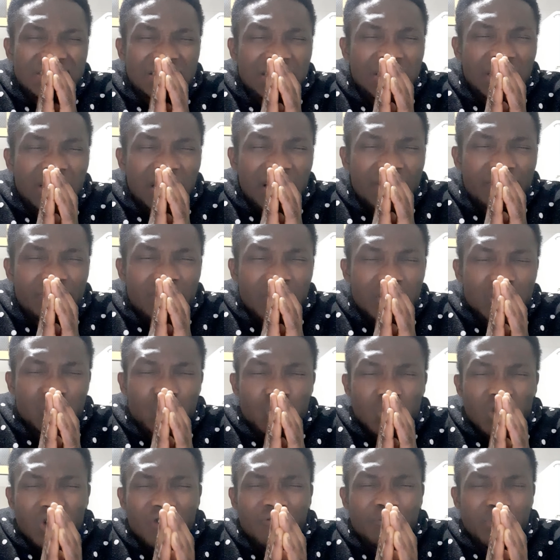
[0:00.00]
the life that
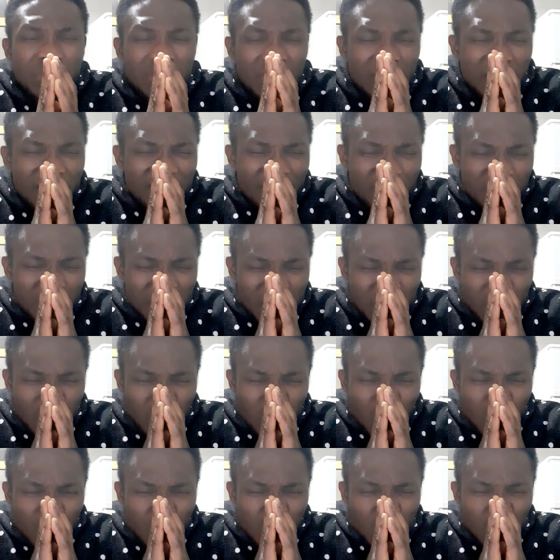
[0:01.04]
you have been giving me
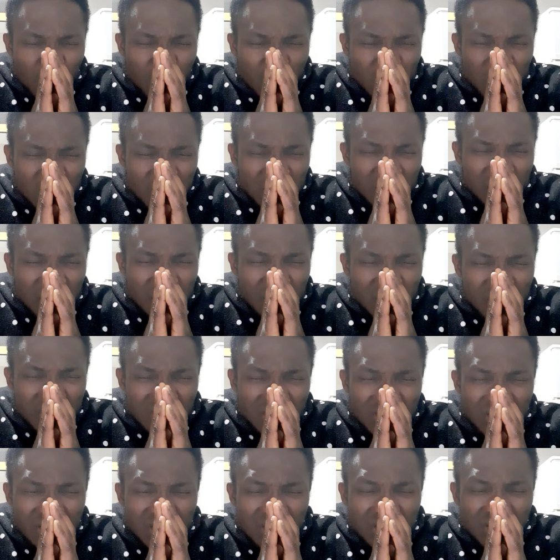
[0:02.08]
all these days.
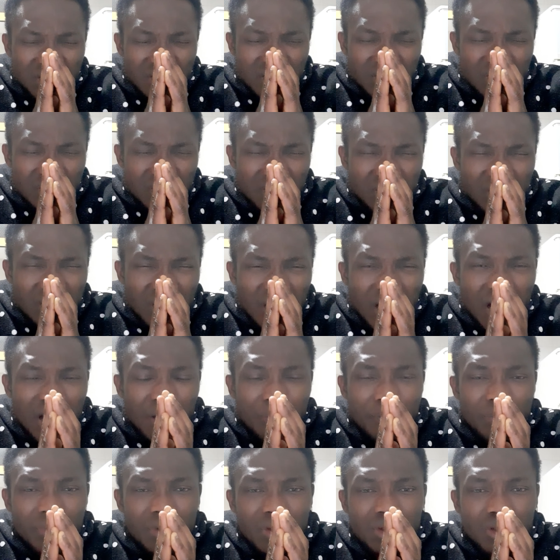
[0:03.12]

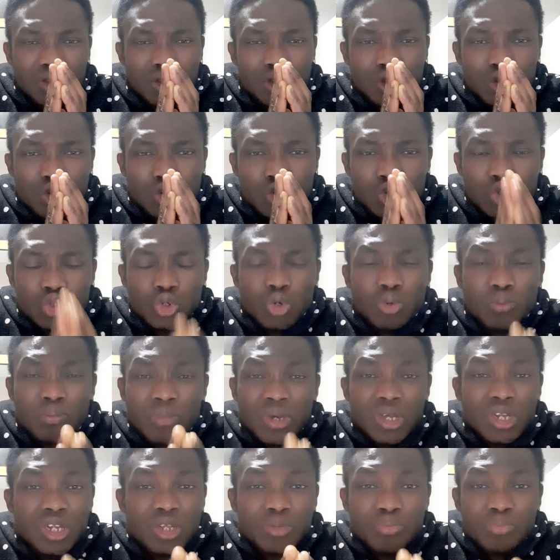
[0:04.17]
Amen. So
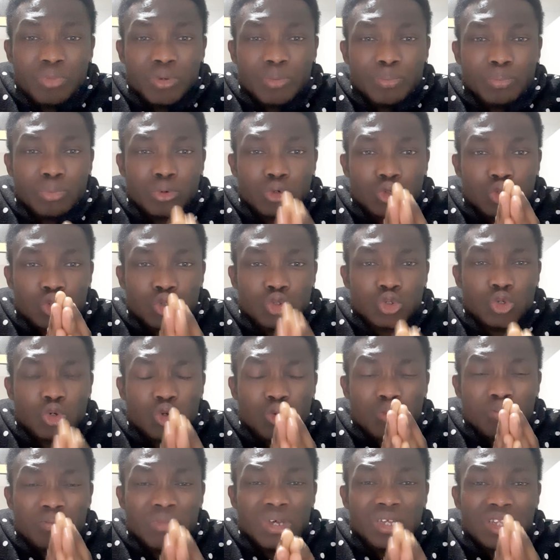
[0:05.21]
many people
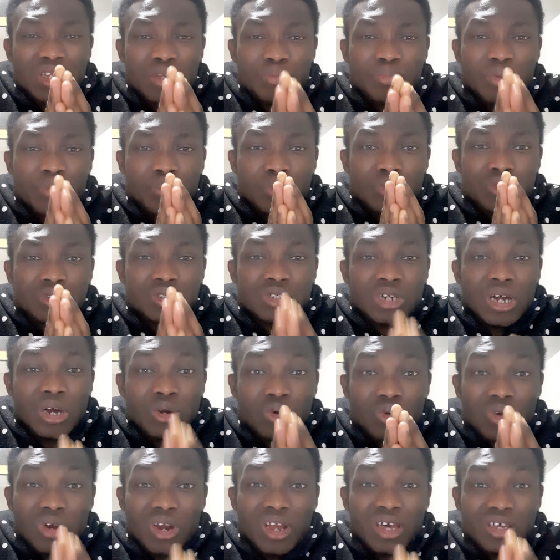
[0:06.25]
try to
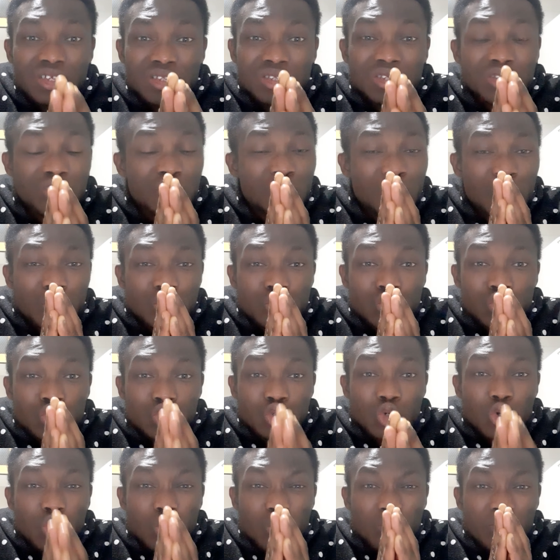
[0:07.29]
let,
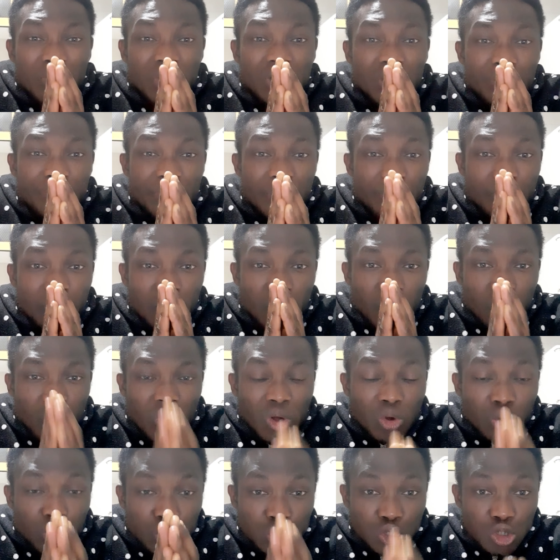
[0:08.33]
so many people
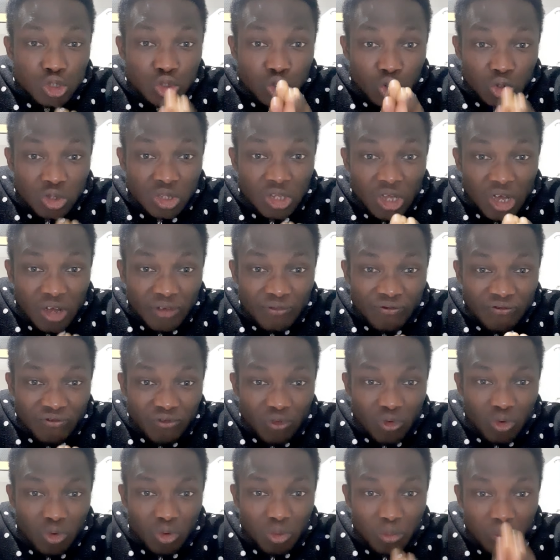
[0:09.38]
want to see your
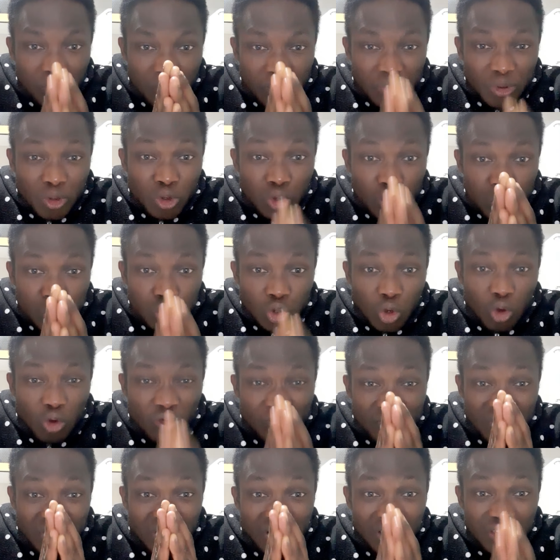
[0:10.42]
downfall because of
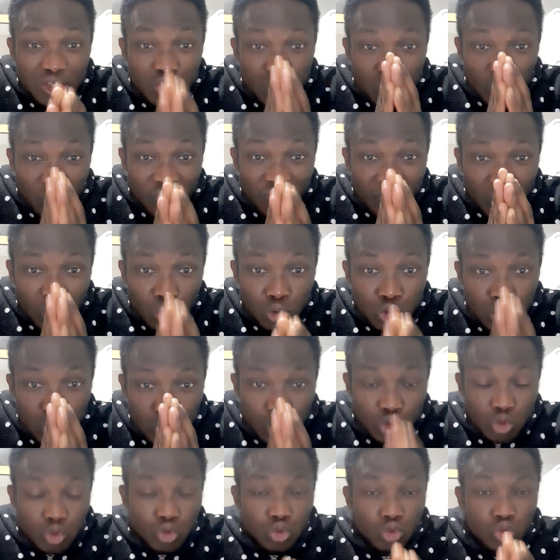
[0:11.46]
the grace of God.
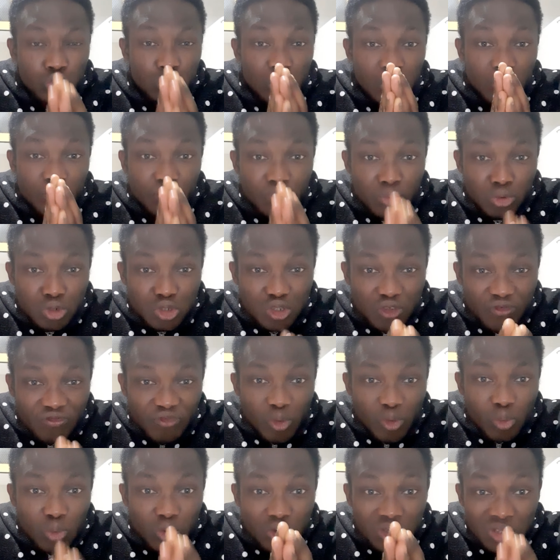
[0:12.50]
You keep pushing
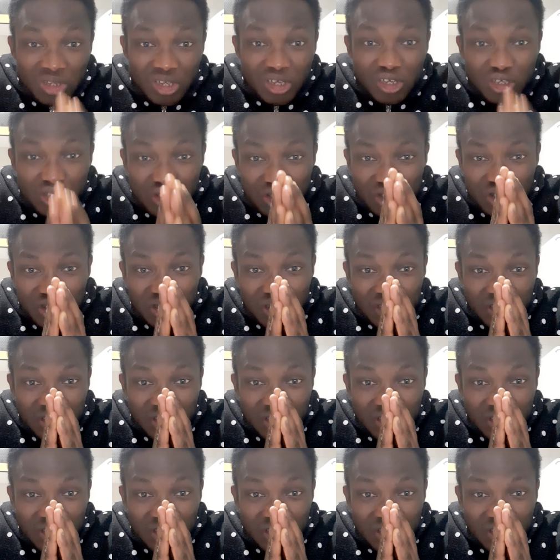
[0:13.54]
forward, then